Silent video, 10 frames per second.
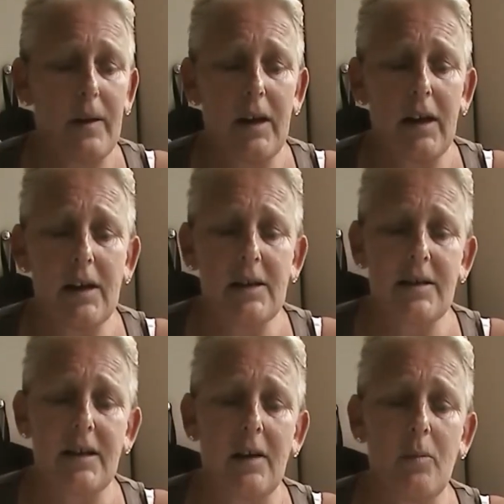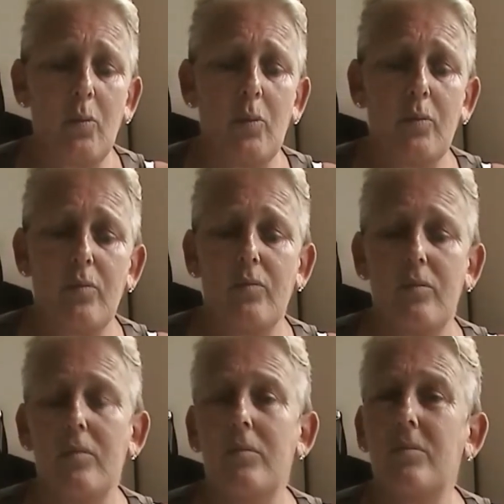
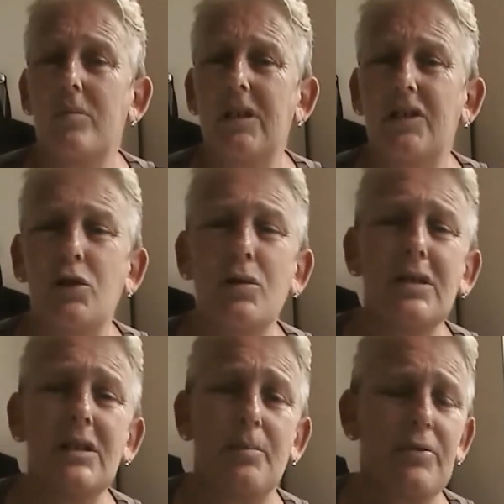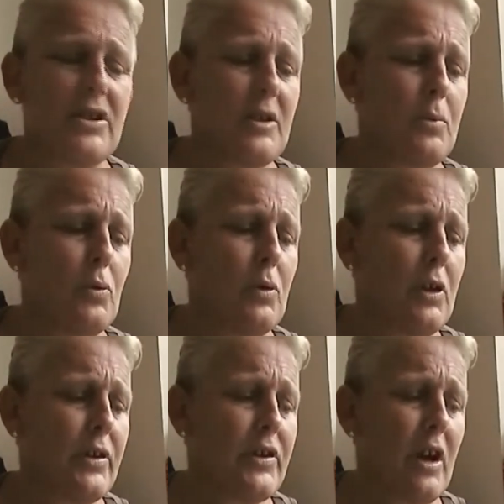It's using the principle a
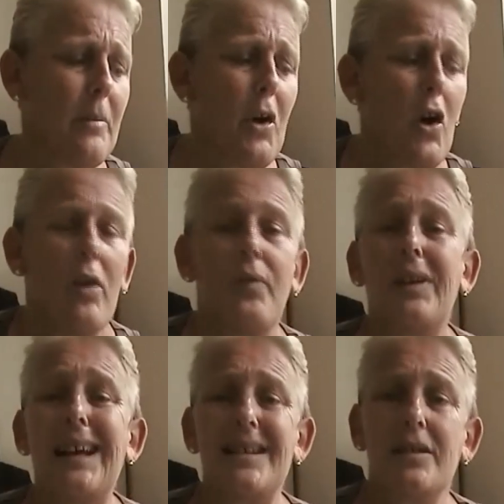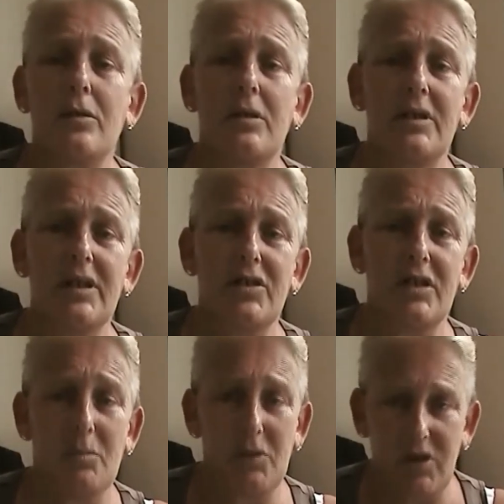lot of the time of classical
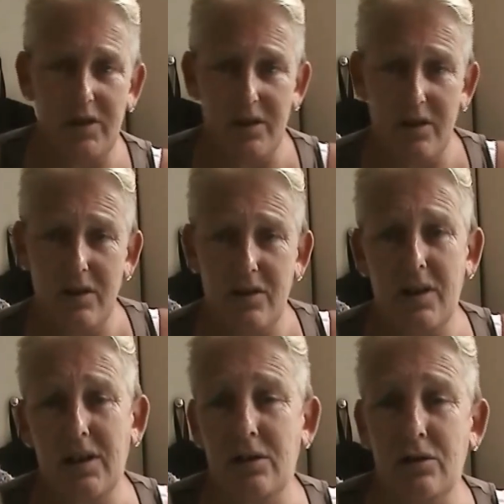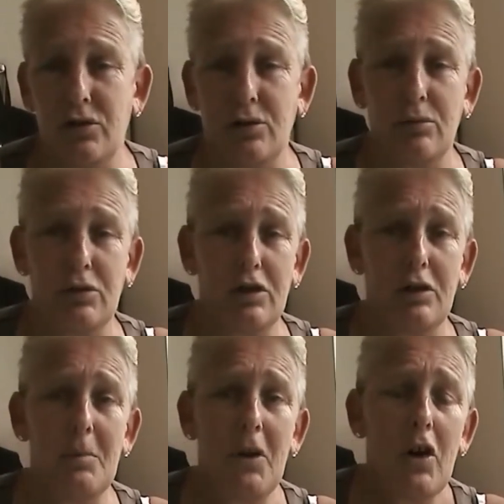conditioning, which is a psychological
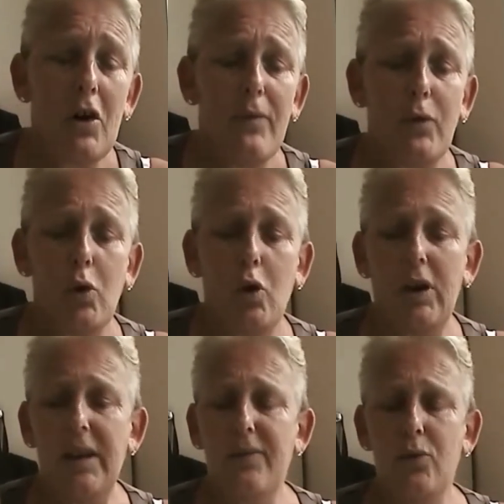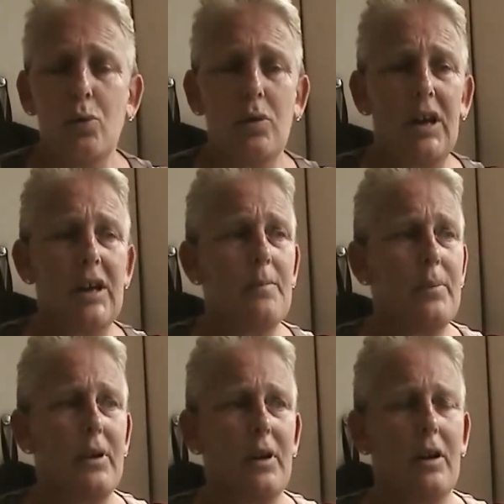term for if you keep
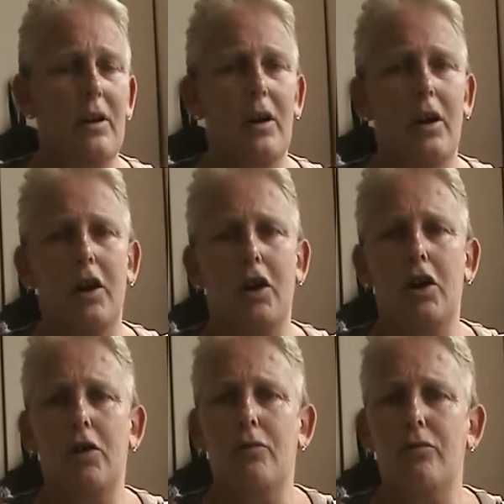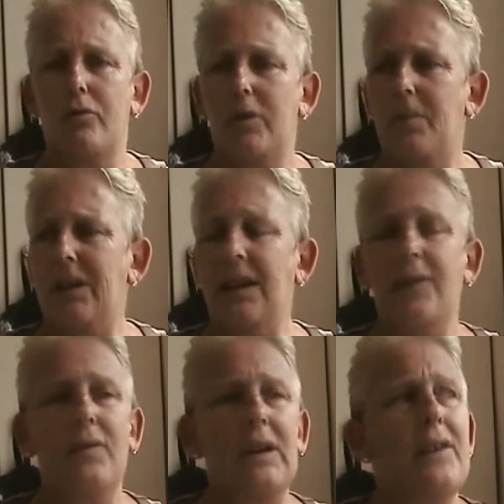
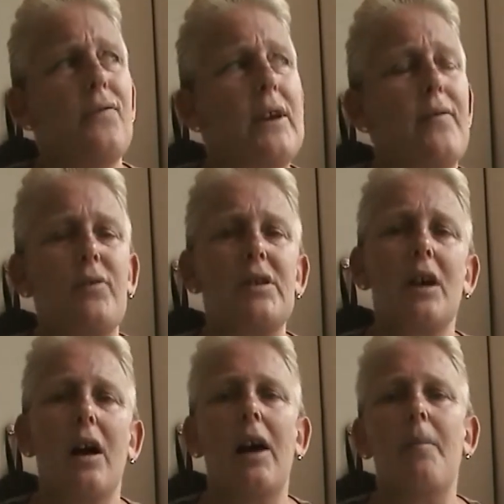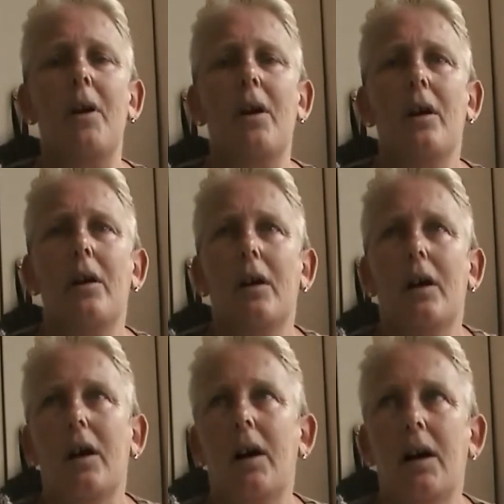if every time,
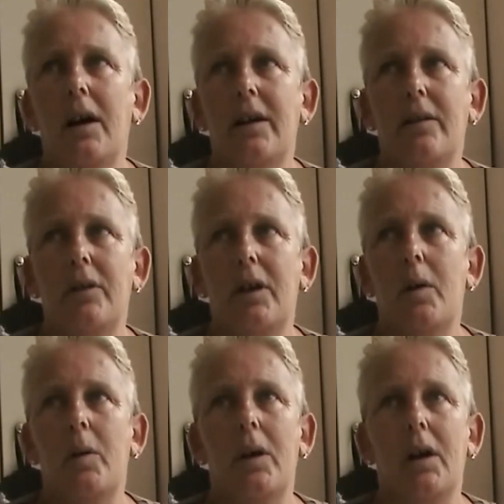I don't know,